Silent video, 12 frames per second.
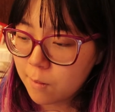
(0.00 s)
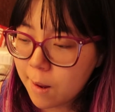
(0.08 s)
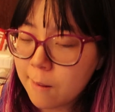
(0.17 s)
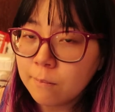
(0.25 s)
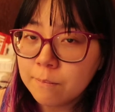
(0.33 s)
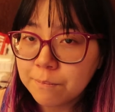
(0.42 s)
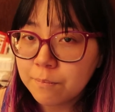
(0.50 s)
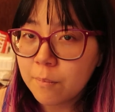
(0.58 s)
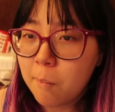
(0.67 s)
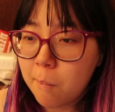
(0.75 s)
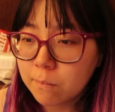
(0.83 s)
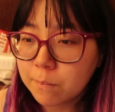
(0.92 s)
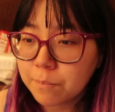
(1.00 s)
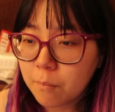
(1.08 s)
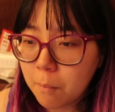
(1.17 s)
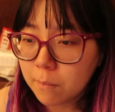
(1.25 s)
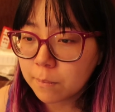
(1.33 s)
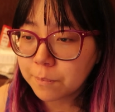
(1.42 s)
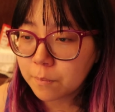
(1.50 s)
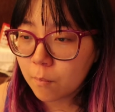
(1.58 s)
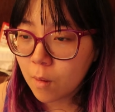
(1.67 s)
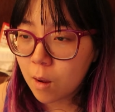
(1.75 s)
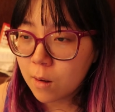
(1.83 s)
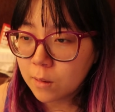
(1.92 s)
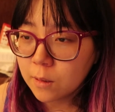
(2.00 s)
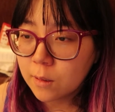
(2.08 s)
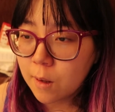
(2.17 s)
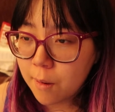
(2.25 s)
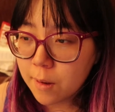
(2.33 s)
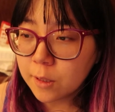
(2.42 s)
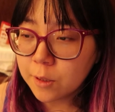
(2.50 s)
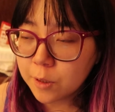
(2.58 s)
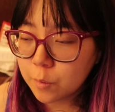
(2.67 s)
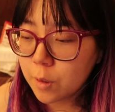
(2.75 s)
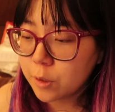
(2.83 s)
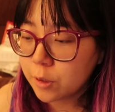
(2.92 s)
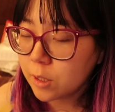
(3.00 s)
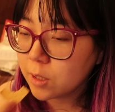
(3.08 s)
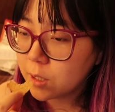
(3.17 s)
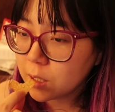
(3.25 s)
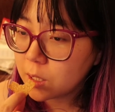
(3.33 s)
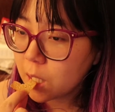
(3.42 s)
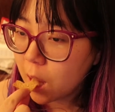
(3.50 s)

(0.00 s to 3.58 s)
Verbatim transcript: Yeah? No, they're to make I can see why she likes this.